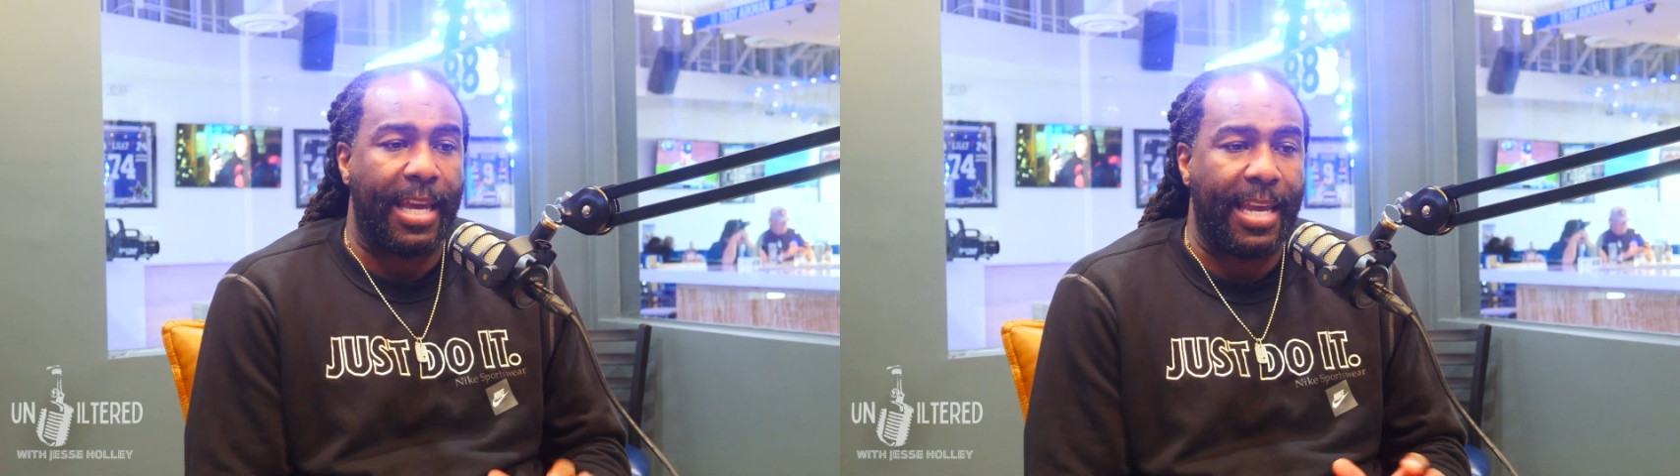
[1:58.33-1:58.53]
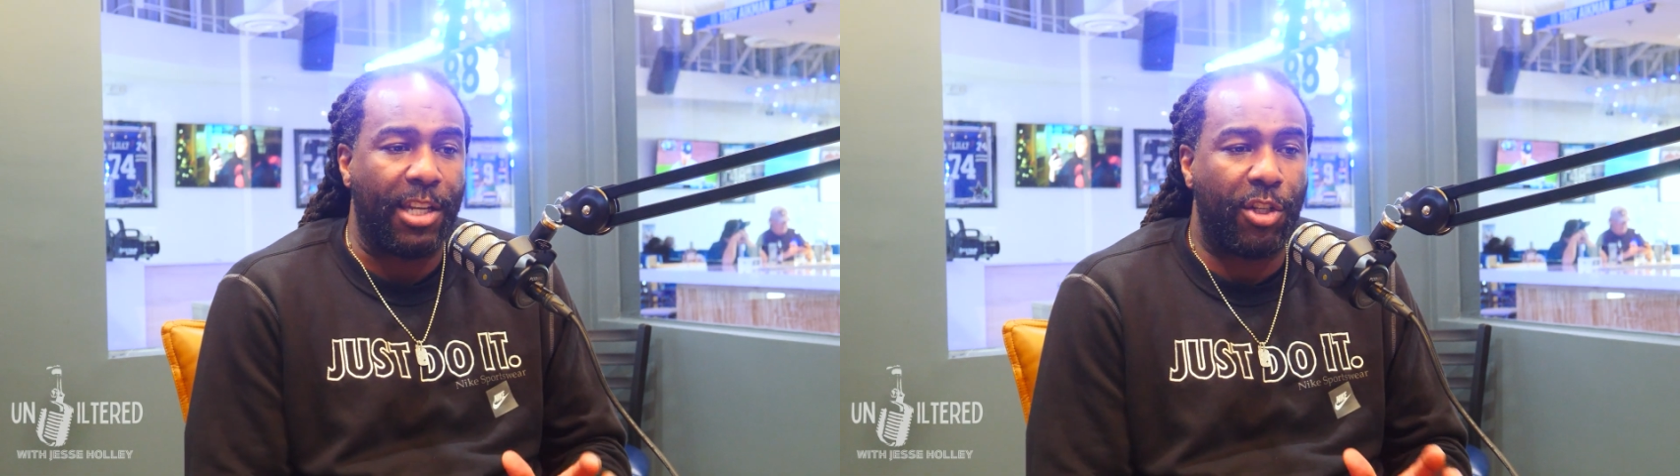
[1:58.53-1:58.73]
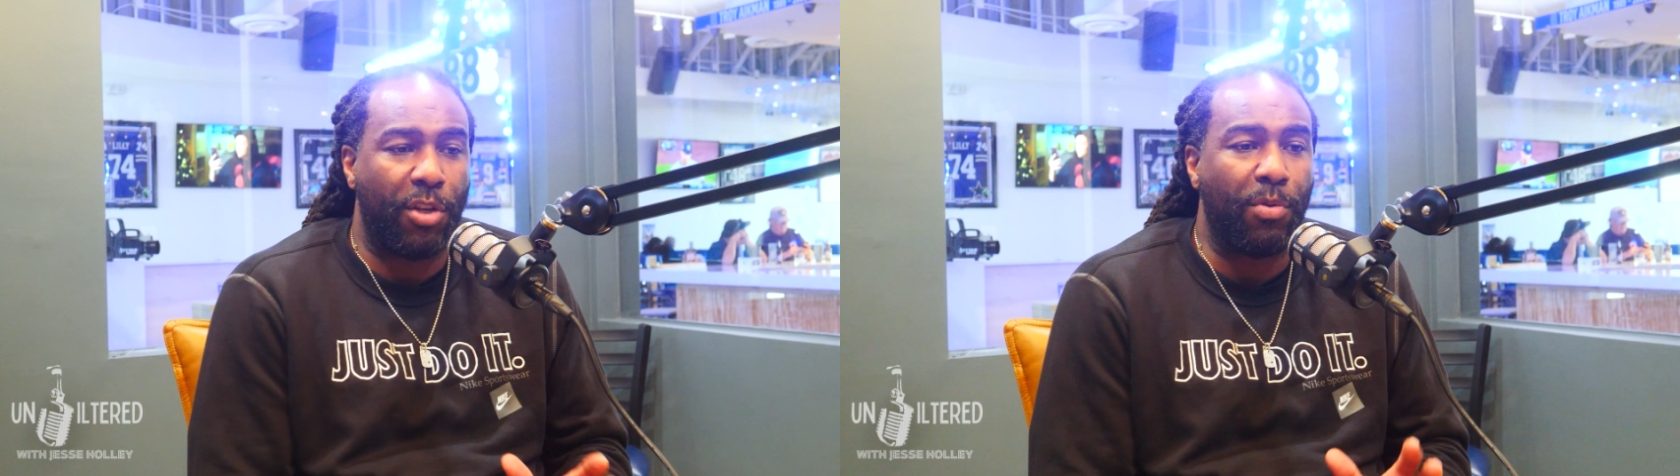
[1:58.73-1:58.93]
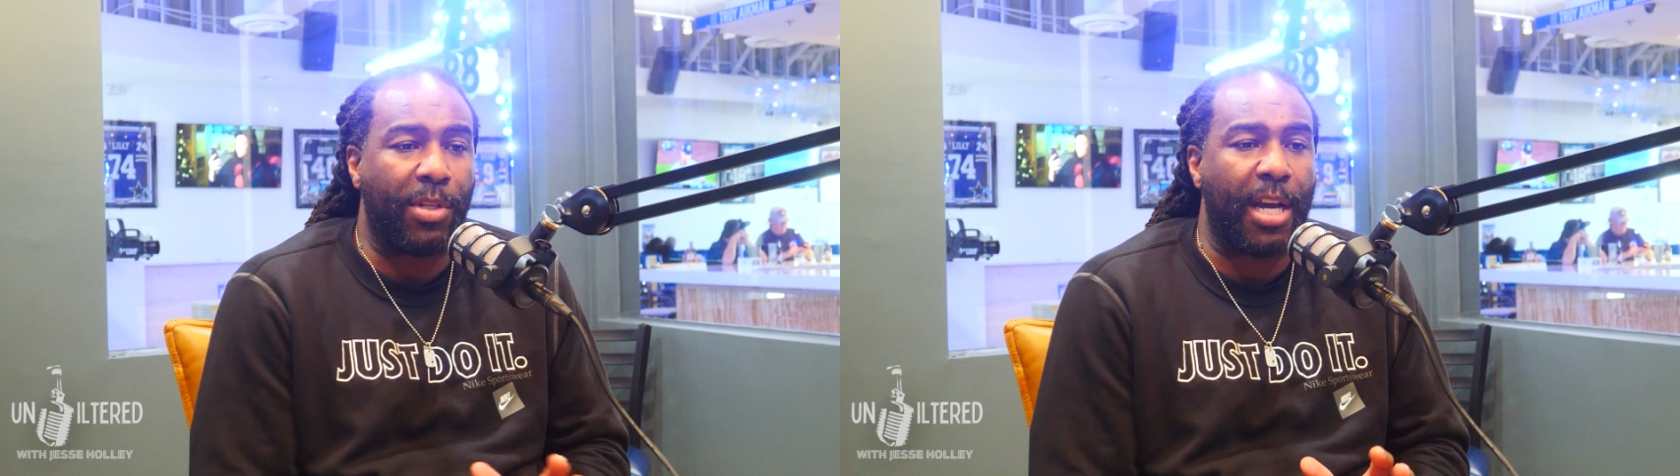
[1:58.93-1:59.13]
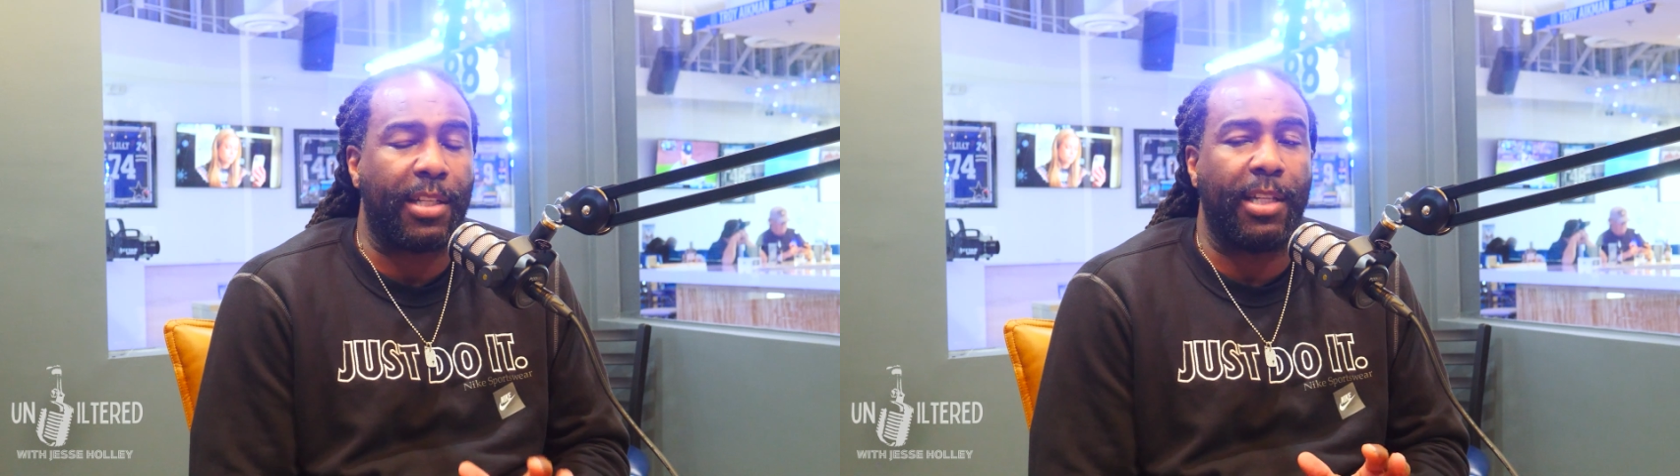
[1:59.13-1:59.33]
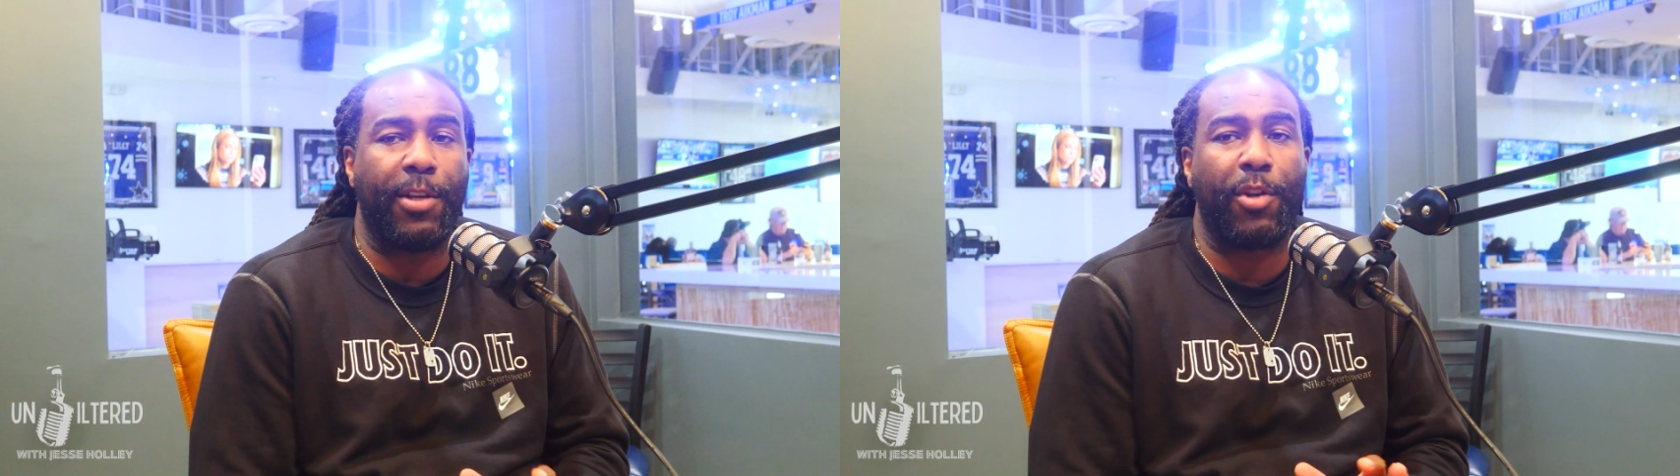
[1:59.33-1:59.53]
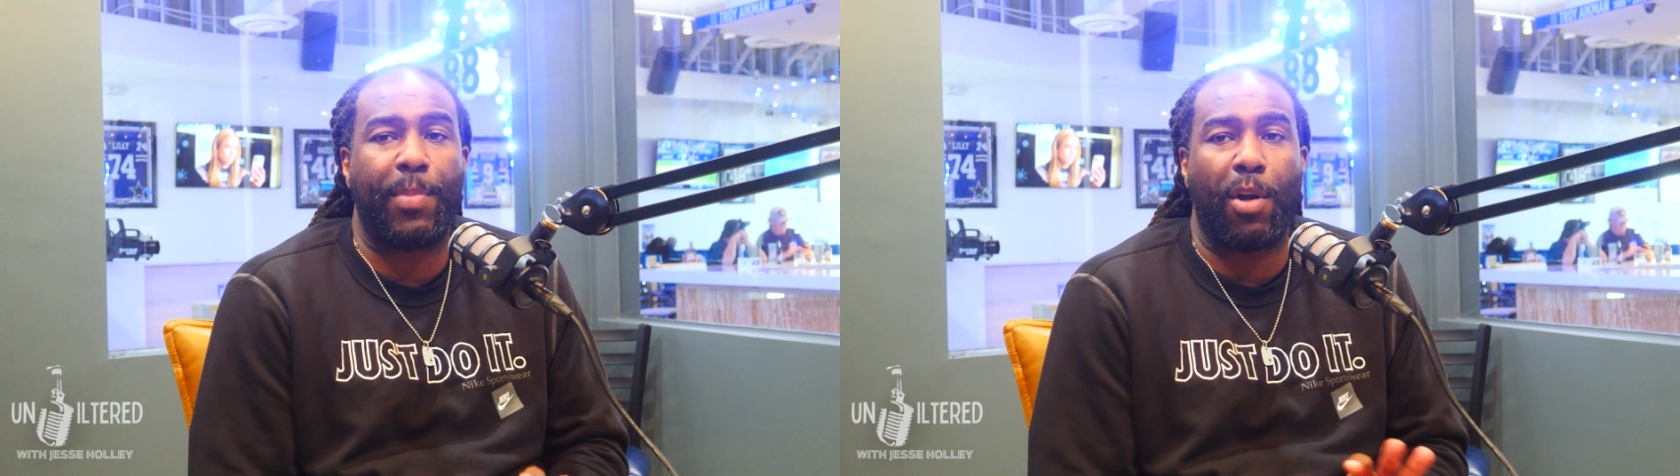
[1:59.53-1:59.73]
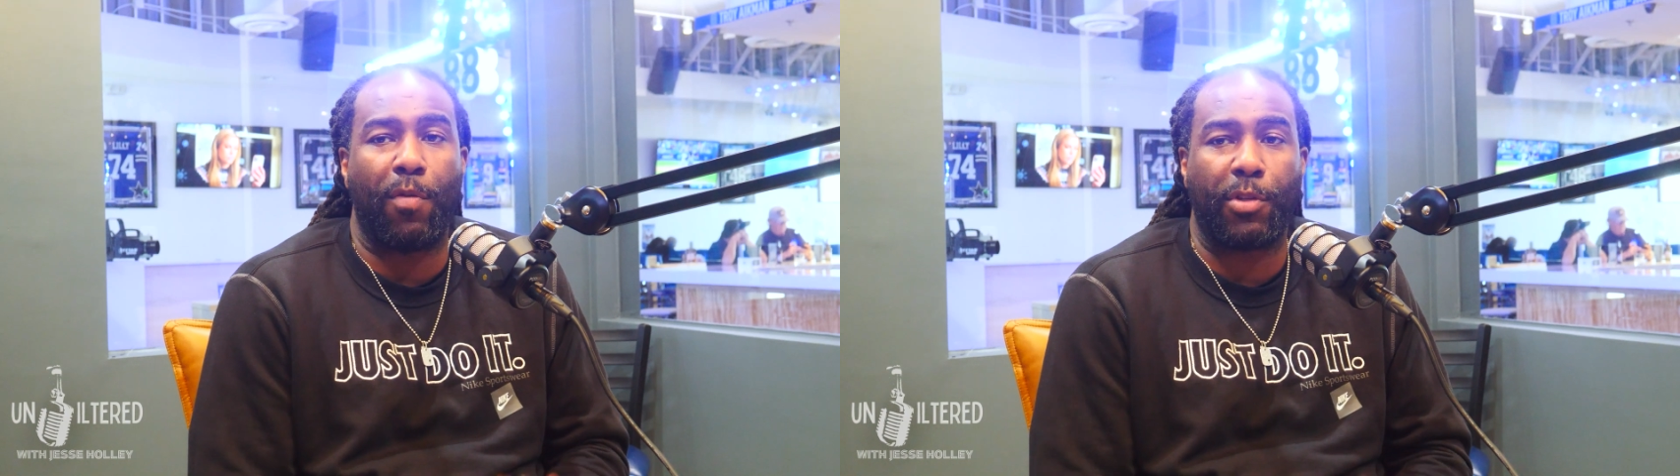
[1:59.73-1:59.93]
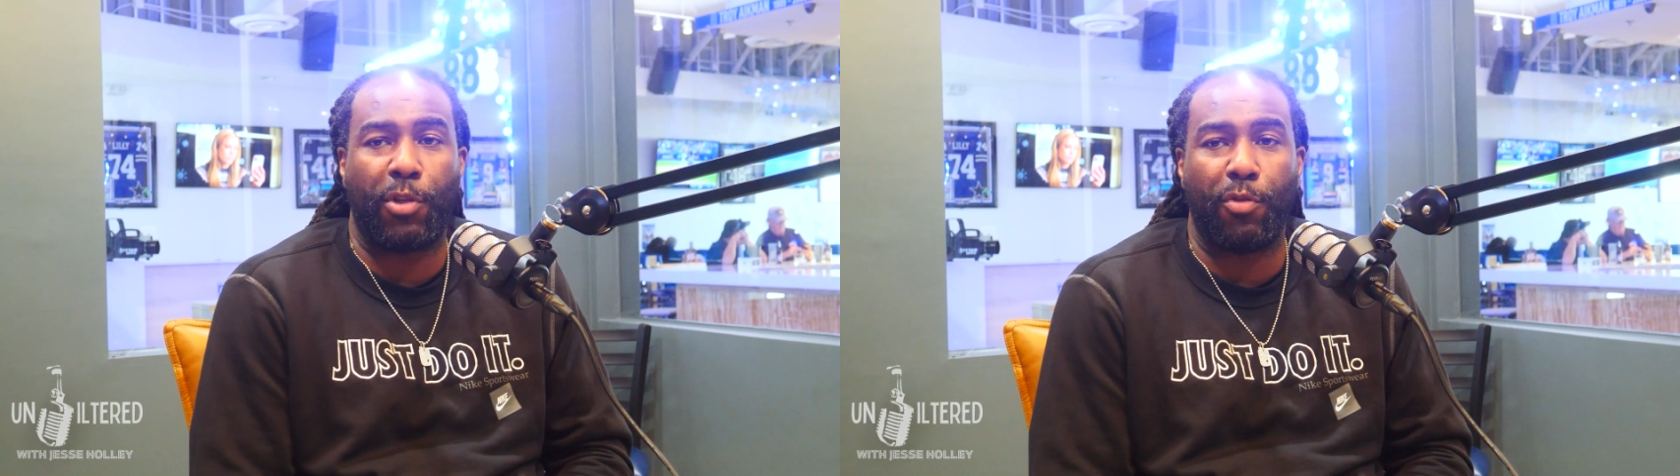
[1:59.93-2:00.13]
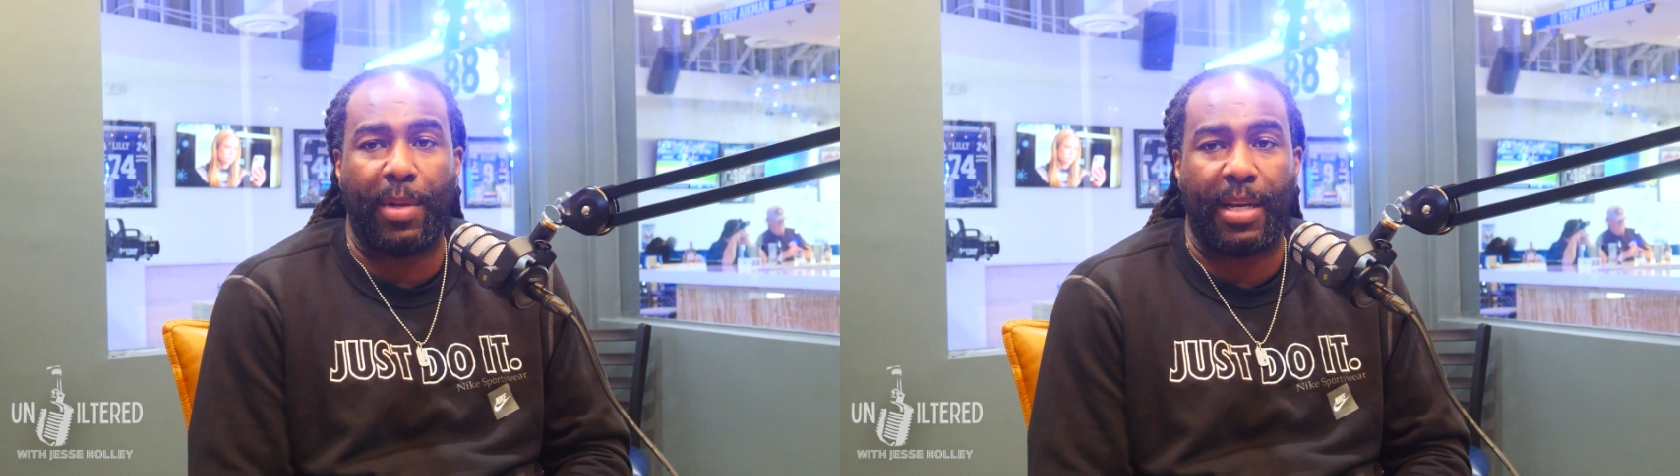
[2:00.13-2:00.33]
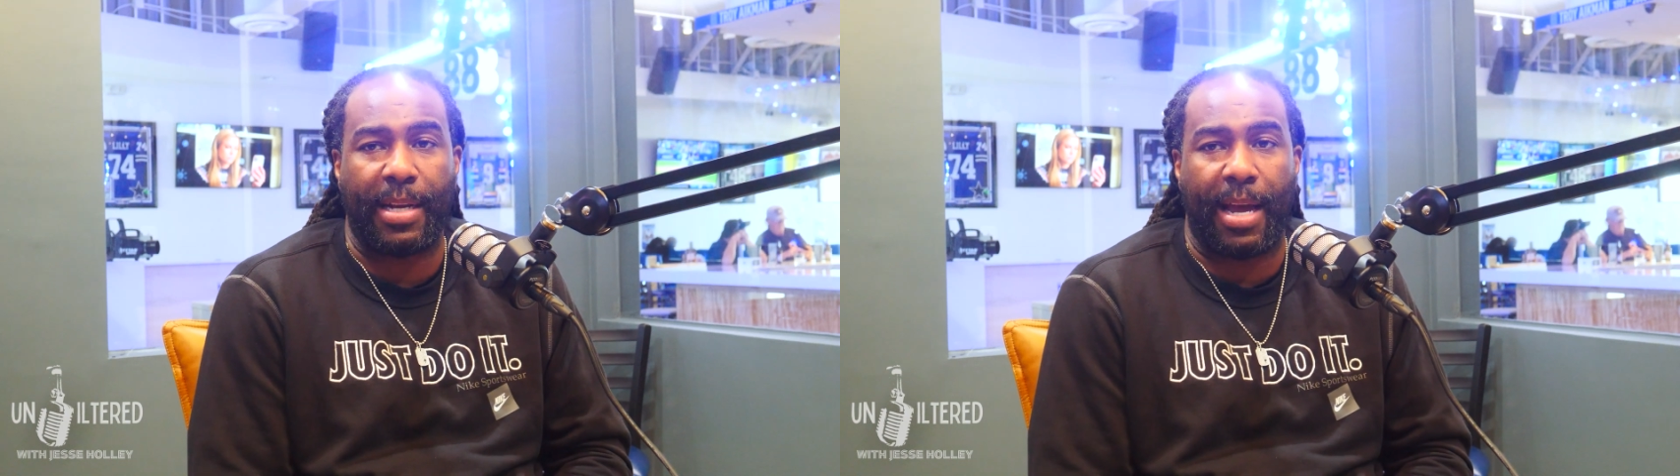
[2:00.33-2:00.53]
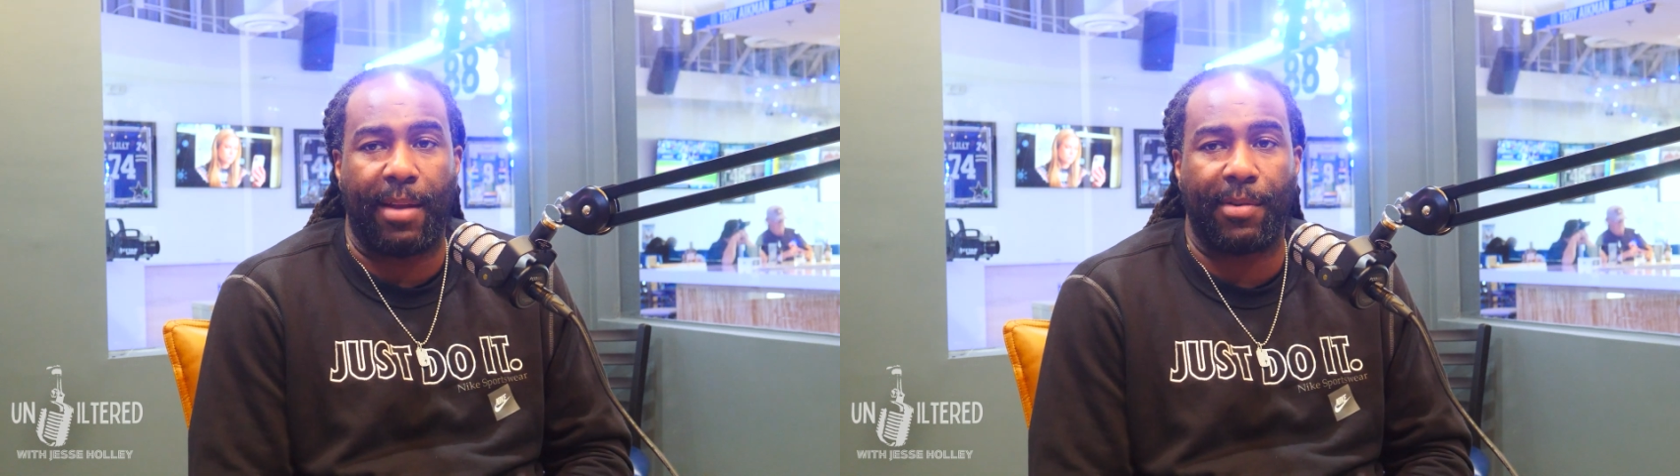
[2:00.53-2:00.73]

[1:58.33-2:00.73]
he's due just a little bit over $2 million.